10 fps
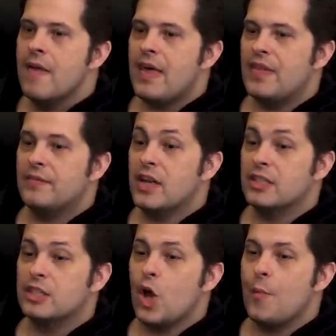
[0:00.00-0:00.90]
that they've done
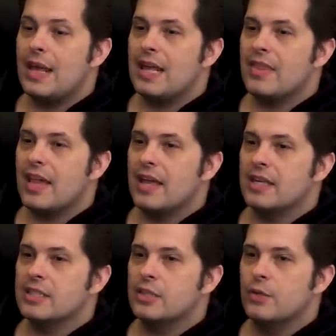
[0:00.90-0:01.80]
so many
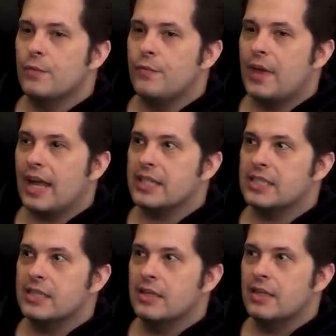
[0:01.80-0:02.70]
things to
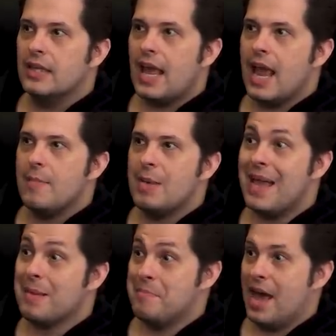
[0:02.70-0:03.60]
fix the game and
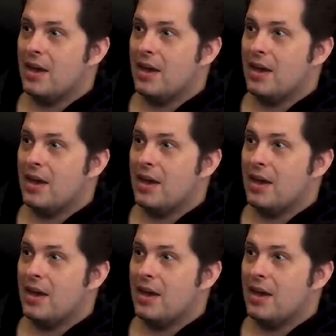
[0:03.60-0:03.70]
make it